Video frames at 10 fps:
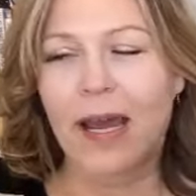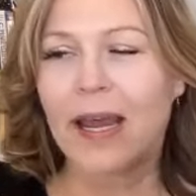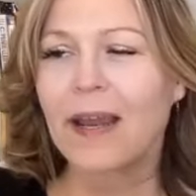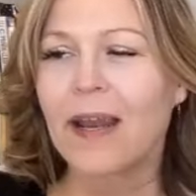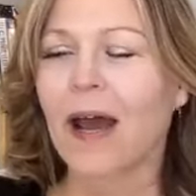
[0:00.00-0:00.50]

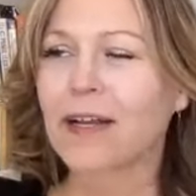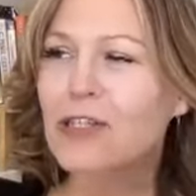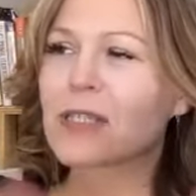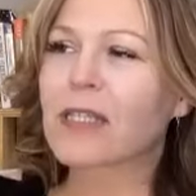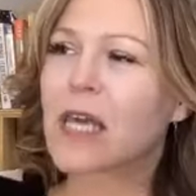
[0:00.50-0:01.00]
And I
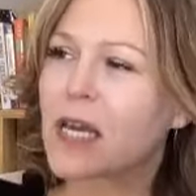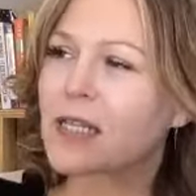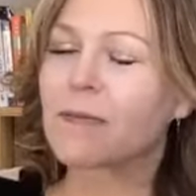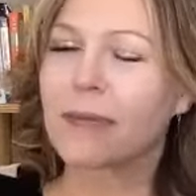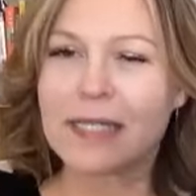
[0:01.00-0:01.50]
just
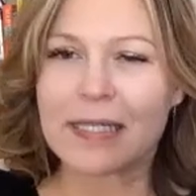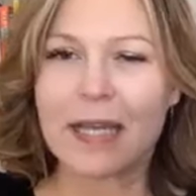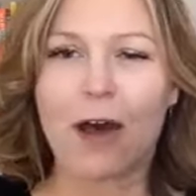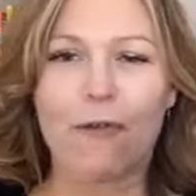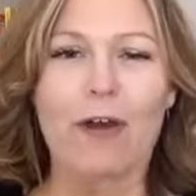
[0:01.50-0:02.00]
think to
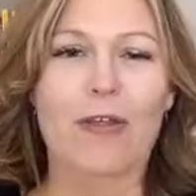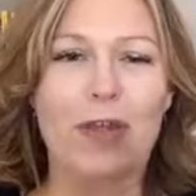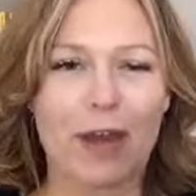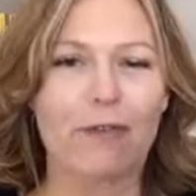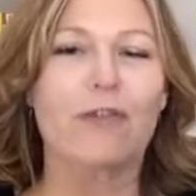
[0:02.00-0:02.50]
myself, I
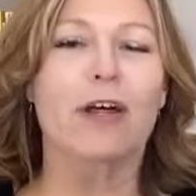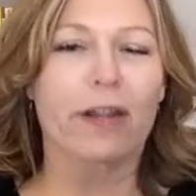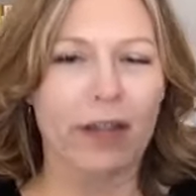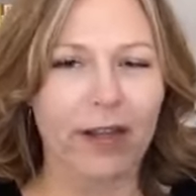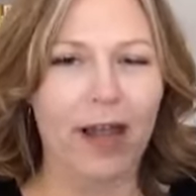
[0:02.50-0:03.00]
think of
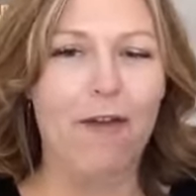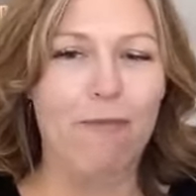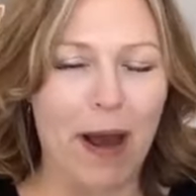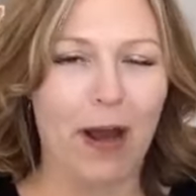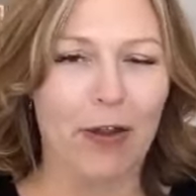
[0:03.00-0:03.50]
the, the
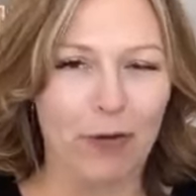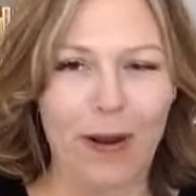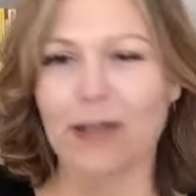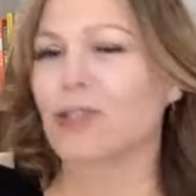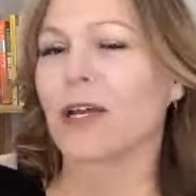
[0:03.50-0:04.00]
life back on the
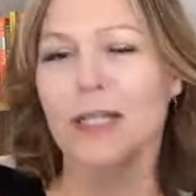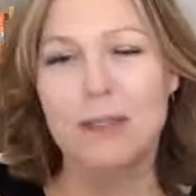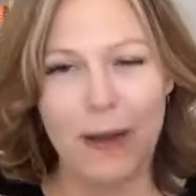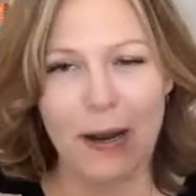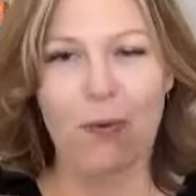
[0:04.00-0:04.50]
ranch, and
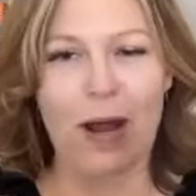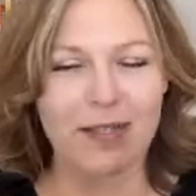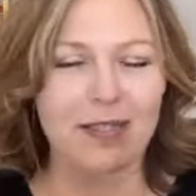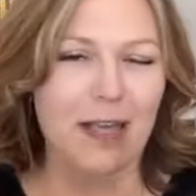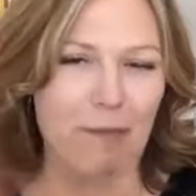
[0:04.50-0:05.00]
it's been a
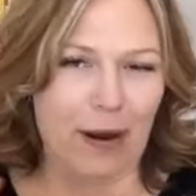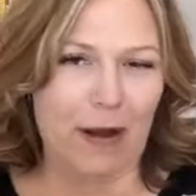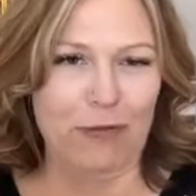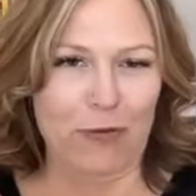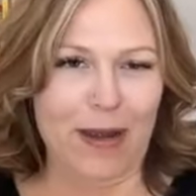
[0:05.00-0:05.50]
while since I've been
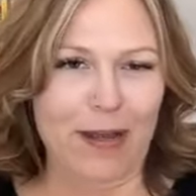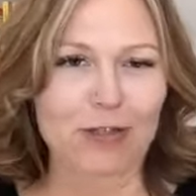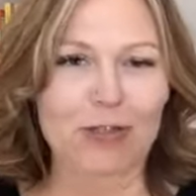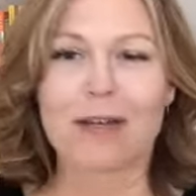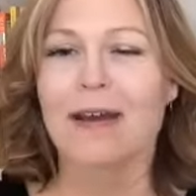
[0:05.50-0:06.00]
off the
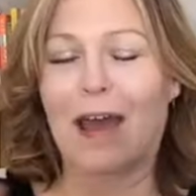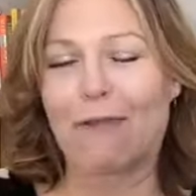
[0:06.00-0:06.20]
ranch. Mm-hmm.